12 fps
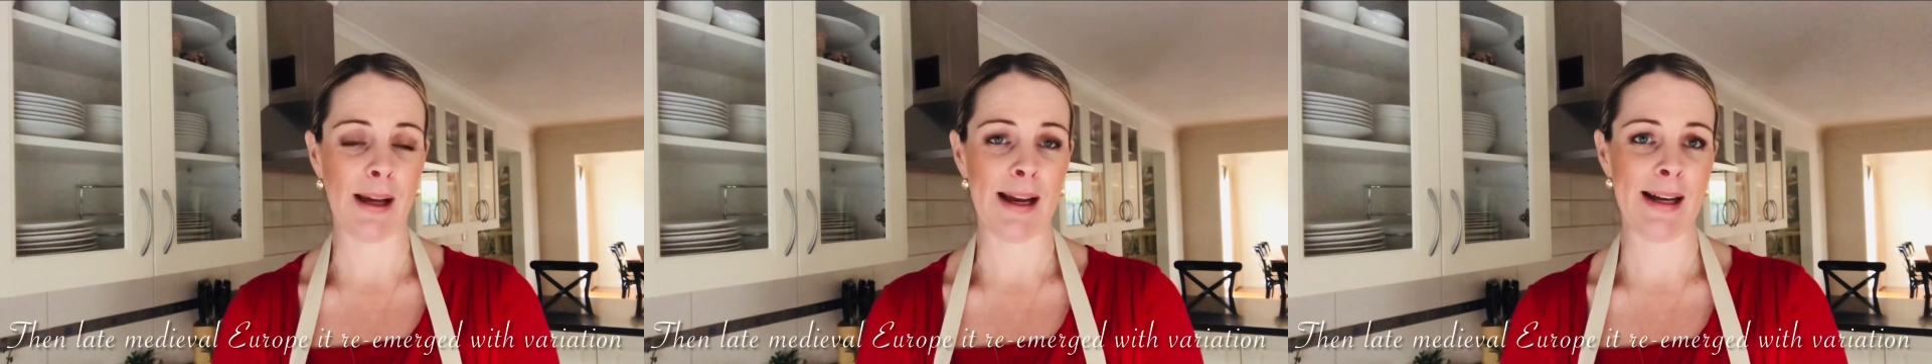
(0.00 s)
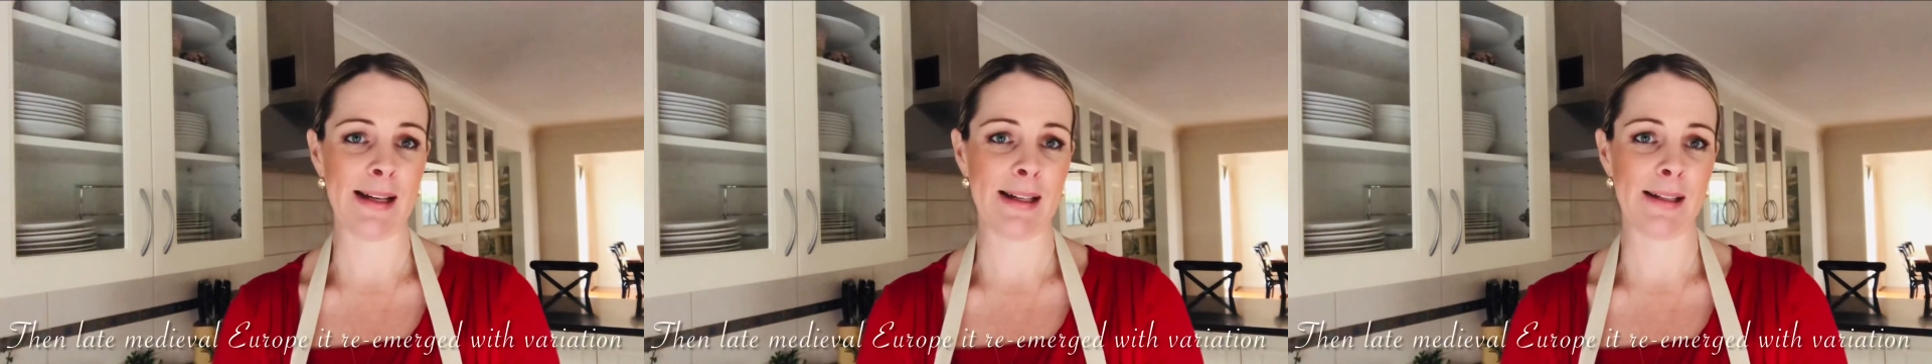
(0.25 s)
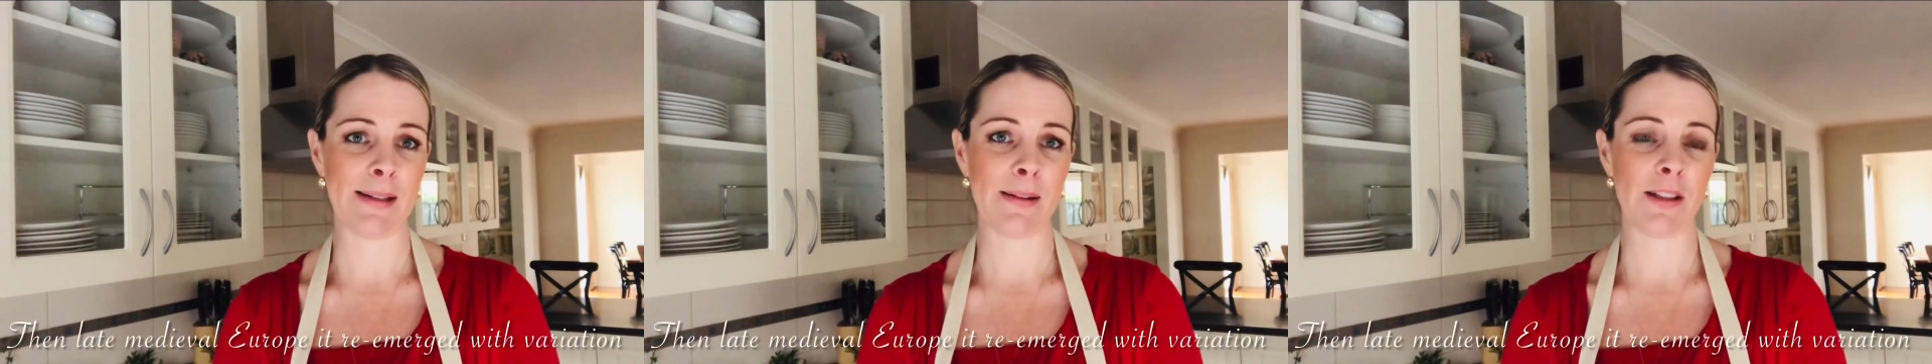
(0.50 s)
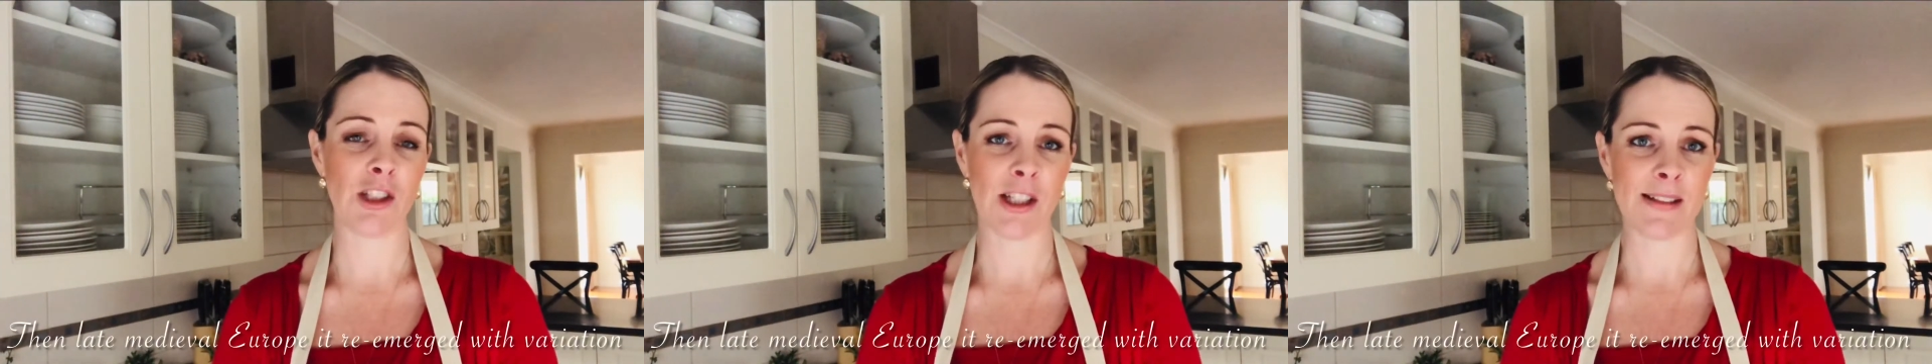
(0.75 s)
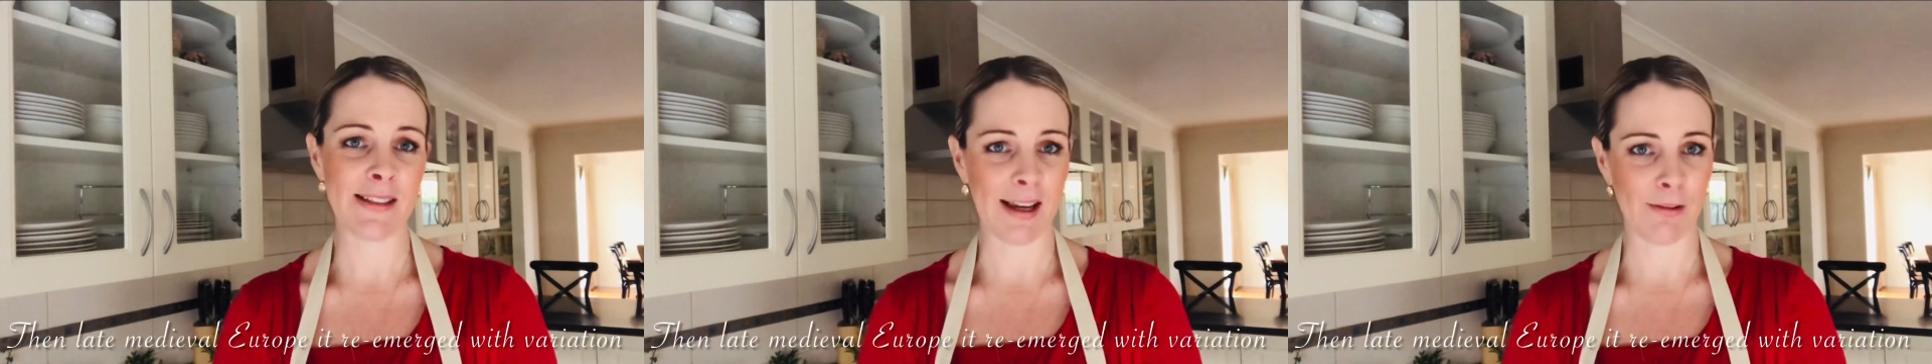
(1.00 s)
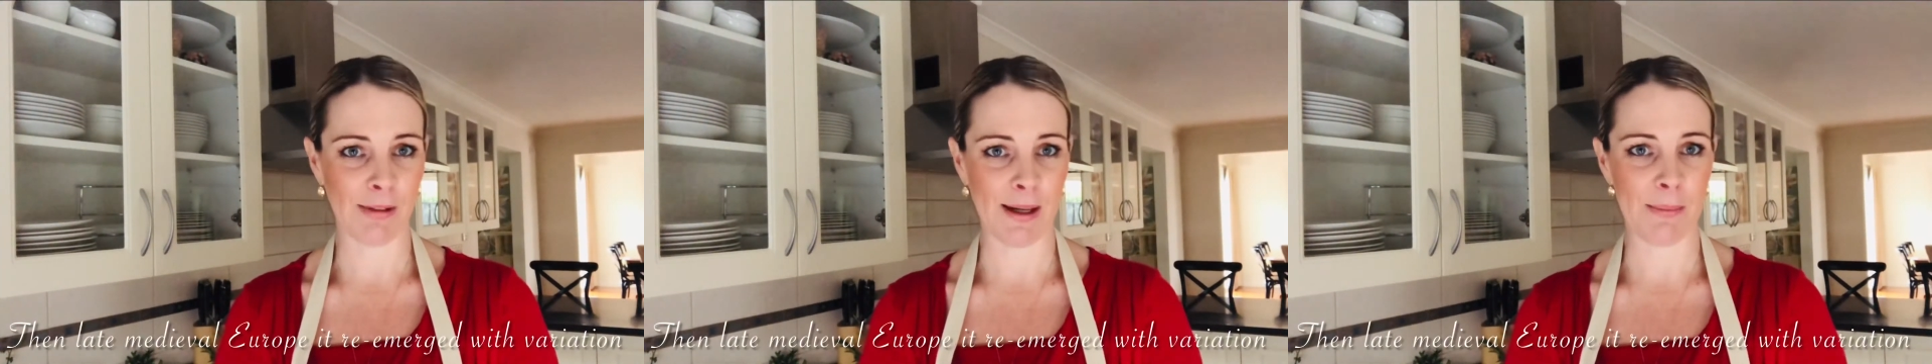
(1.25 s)
The
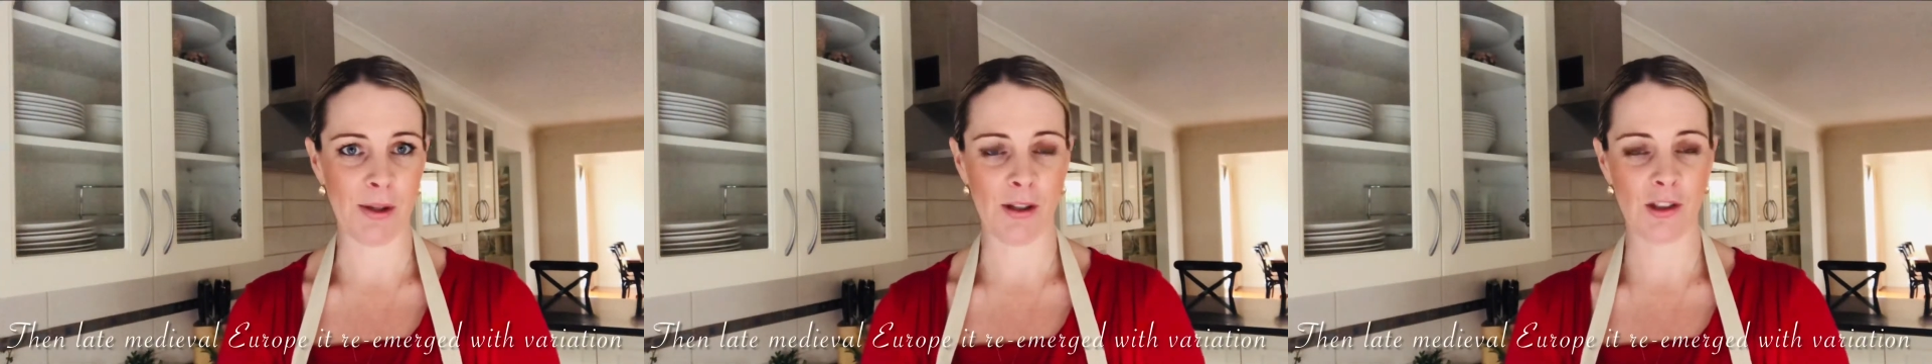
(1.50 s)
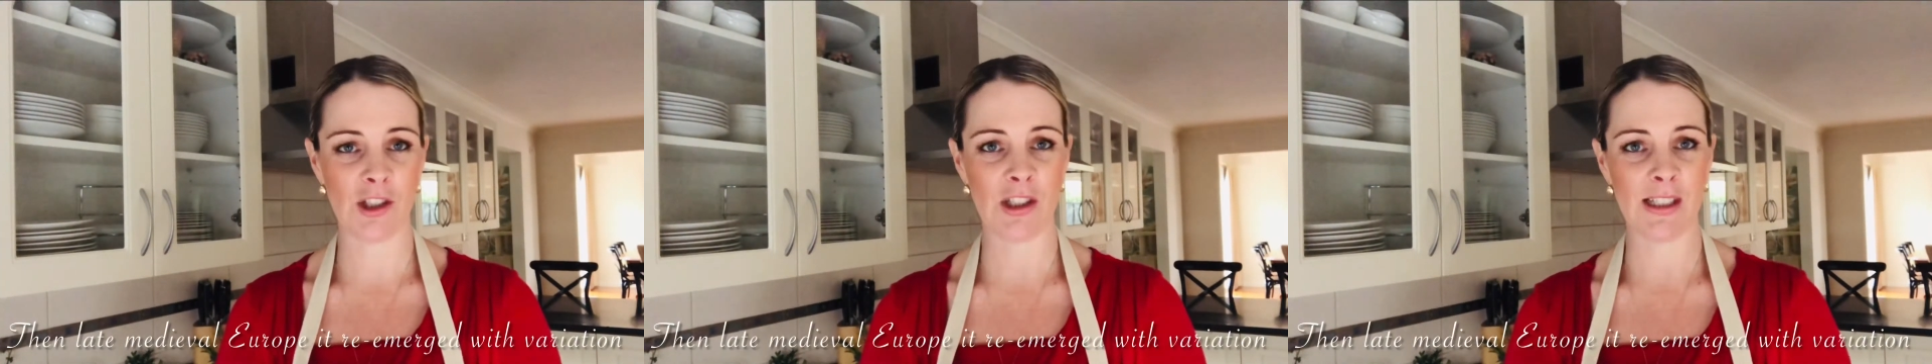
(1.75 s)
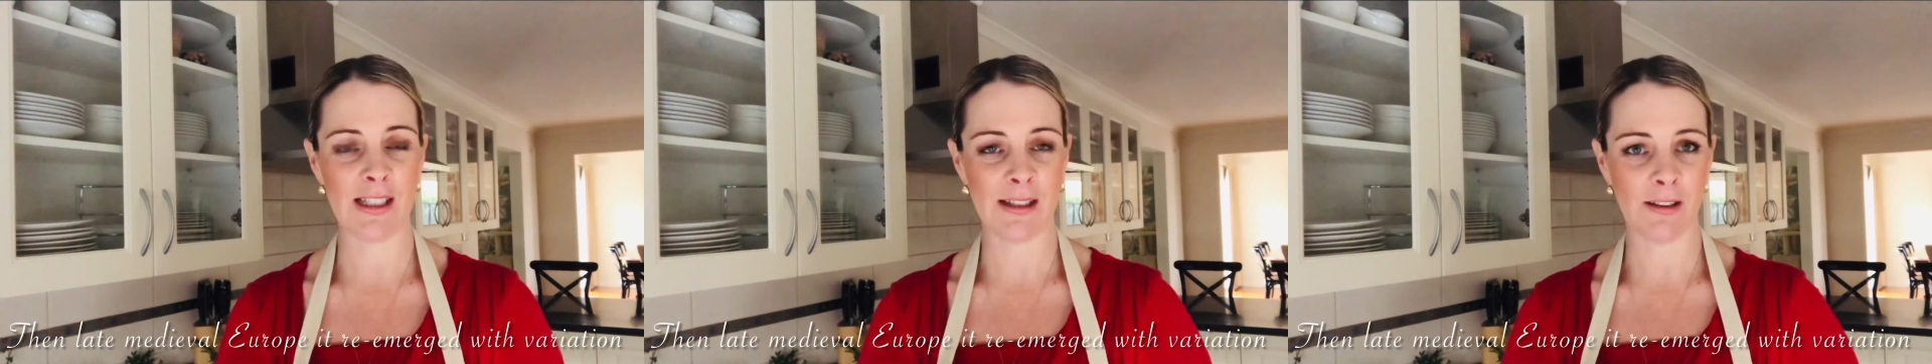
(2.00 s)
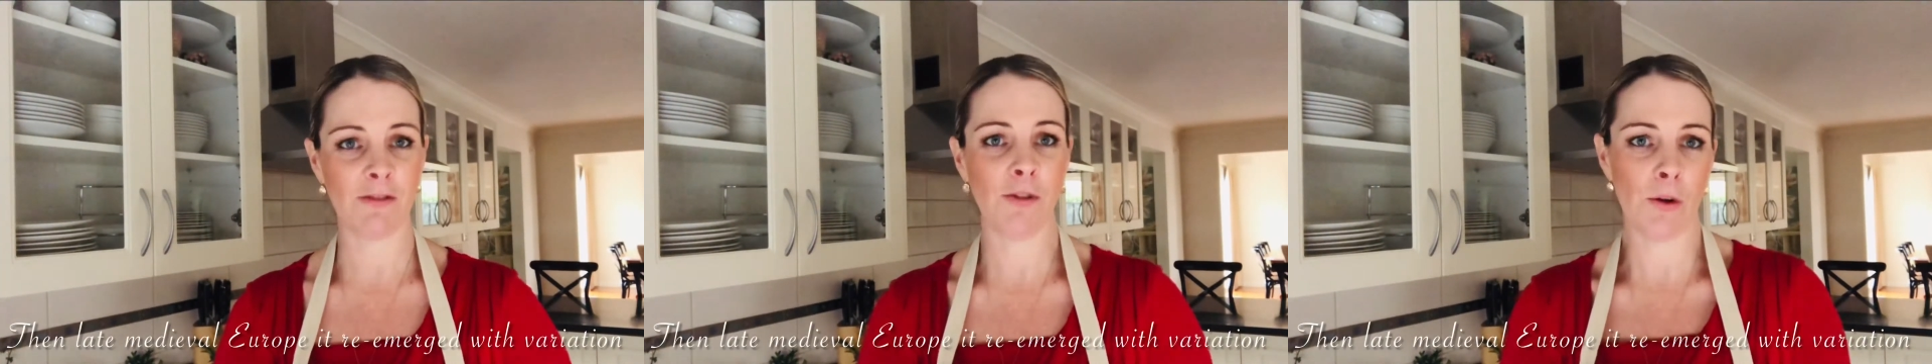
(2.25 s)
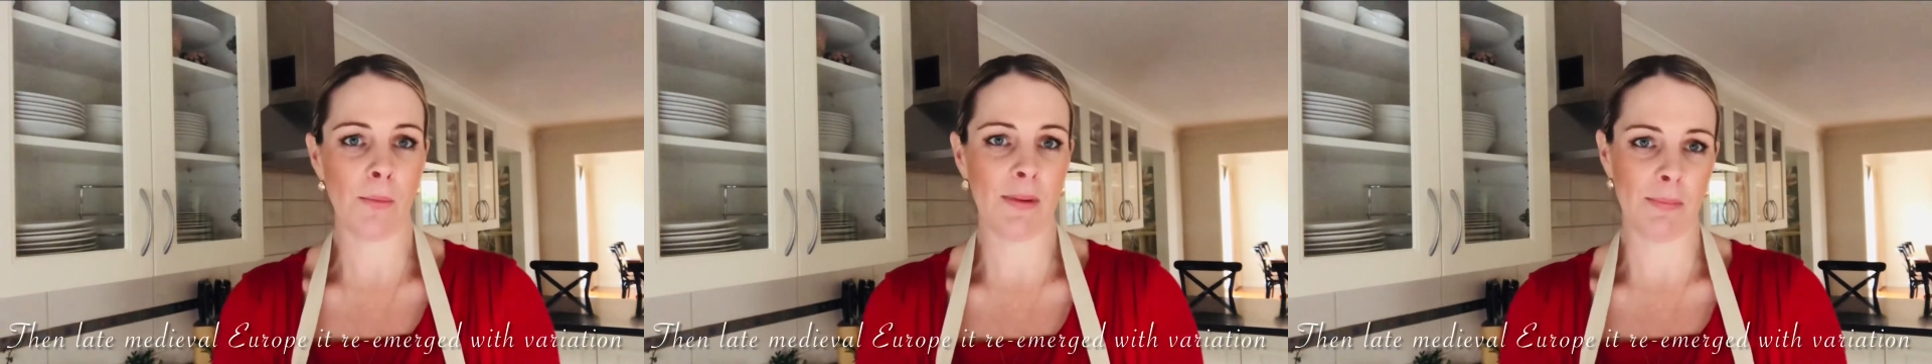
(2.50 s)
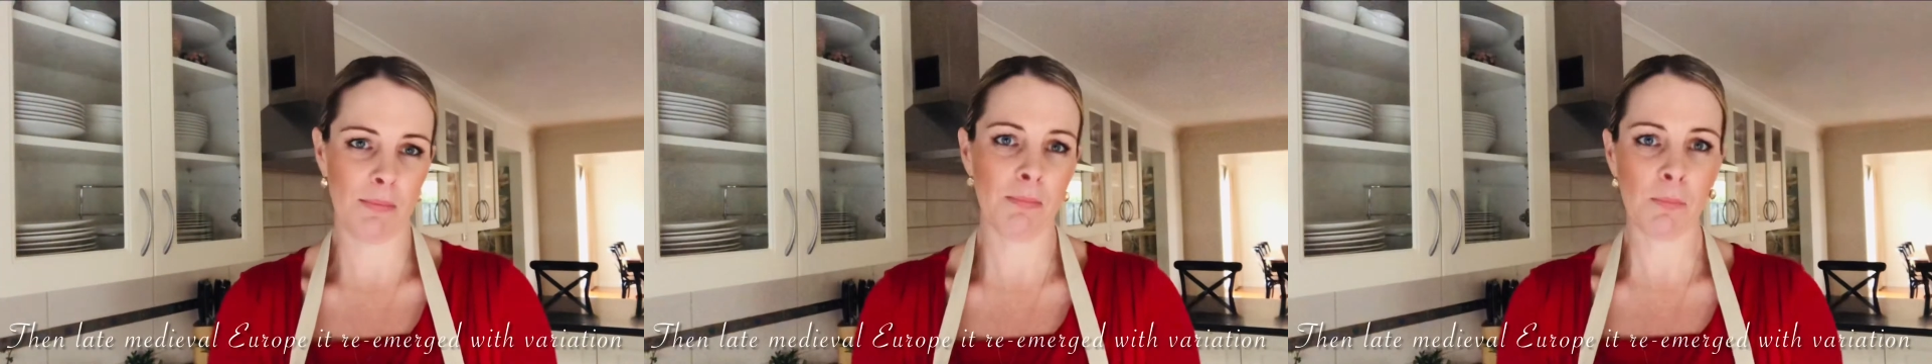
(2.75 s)
cheesecake re-emerged in the form